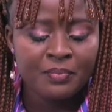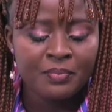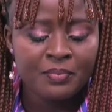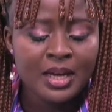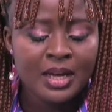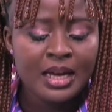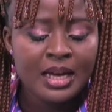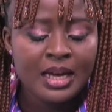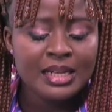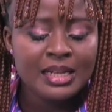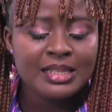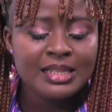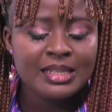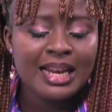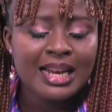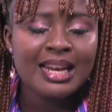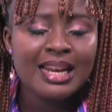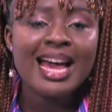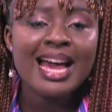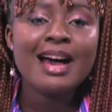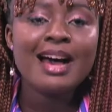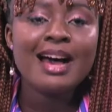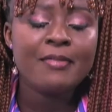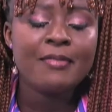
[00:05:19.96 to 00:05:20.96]
He said,
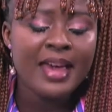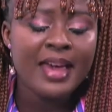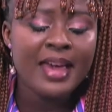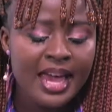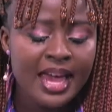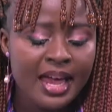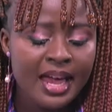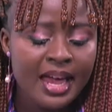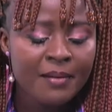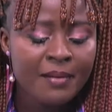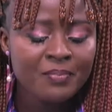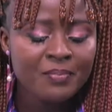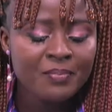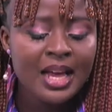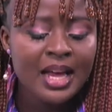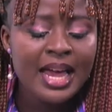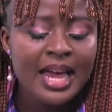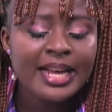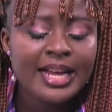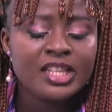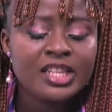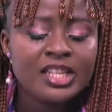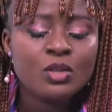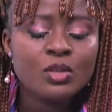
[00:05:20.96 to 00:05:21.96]
love her, and
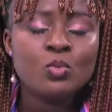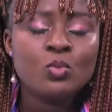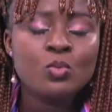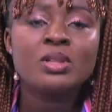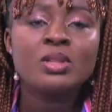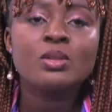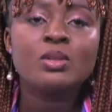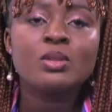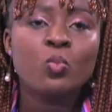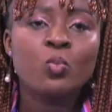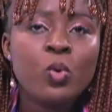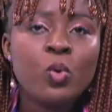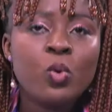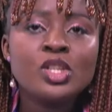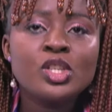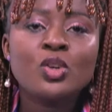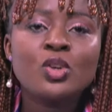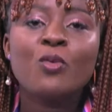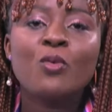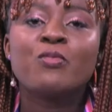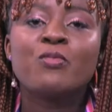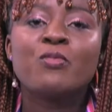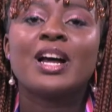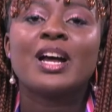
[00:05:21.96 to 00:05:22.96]
she will watch
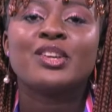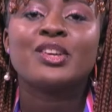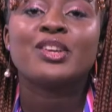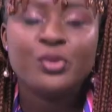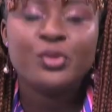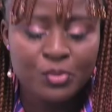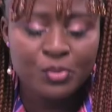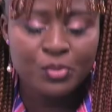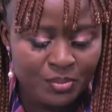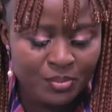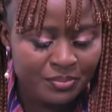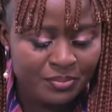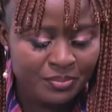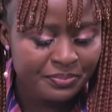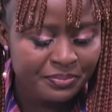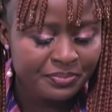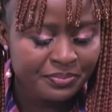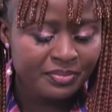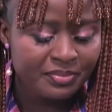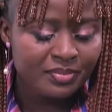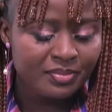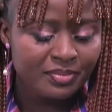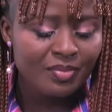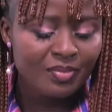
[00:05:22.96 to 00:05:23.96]
over you.
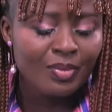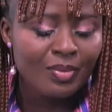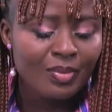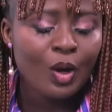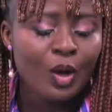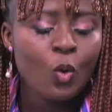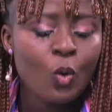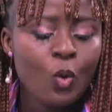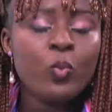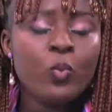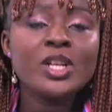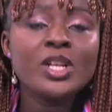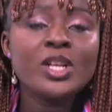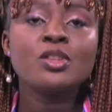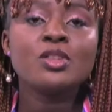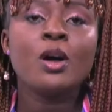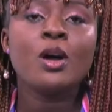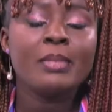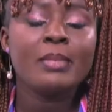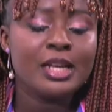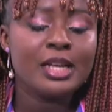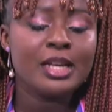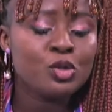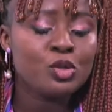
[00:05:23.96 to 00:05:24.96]
Wisdom is
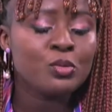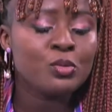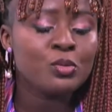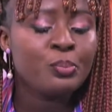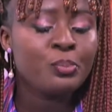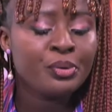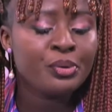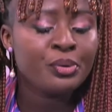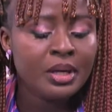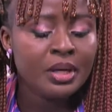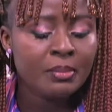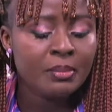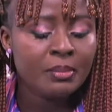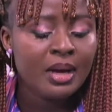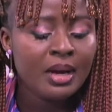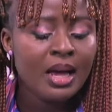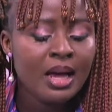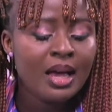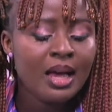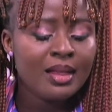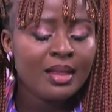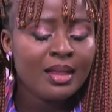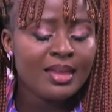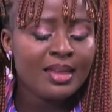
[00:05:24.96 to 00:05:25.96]
supreme.
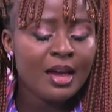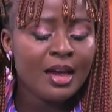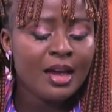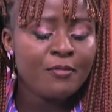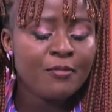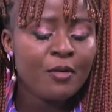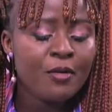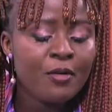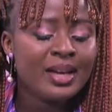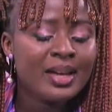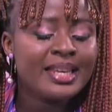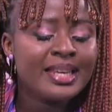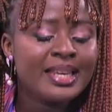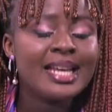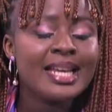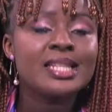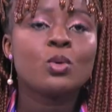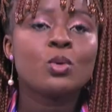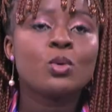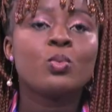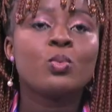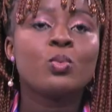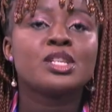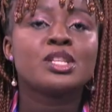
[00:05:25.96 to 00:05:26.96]
Therefore, get
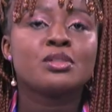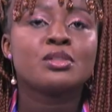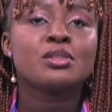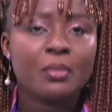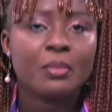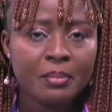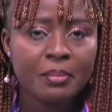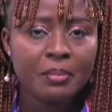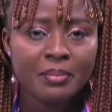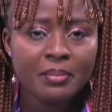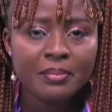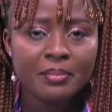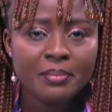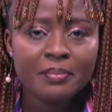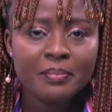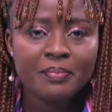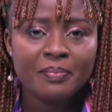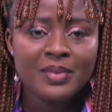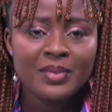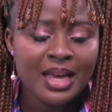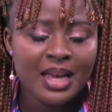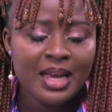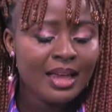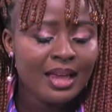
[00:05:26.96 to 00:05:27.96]
wisdom.
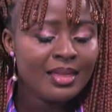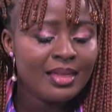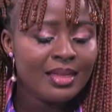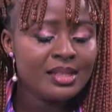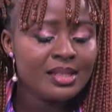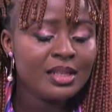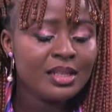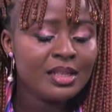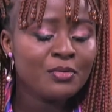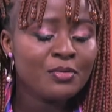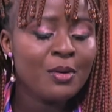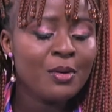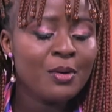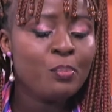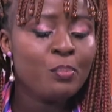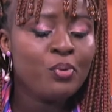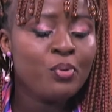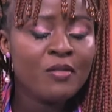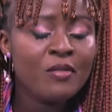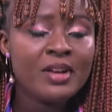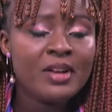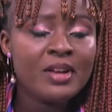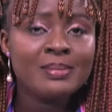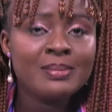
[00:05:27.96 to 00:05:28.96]
This is from
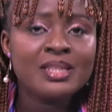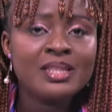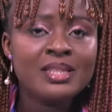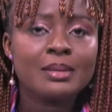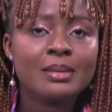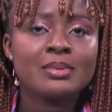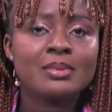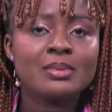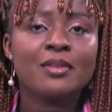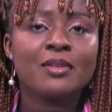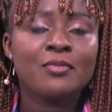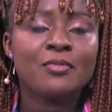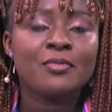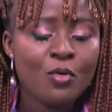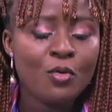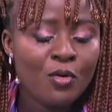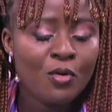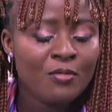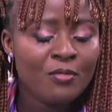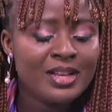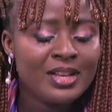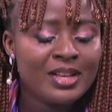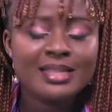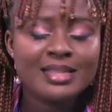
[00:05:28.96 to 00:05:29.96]
Proverbs chapter 4,
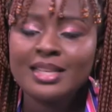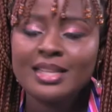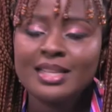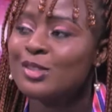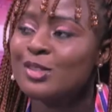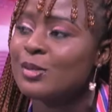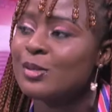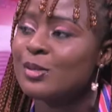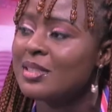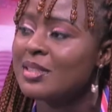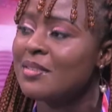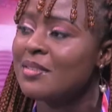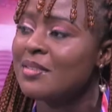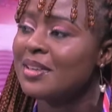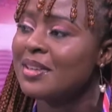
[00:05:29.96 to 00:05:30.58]
verse 6 to 7.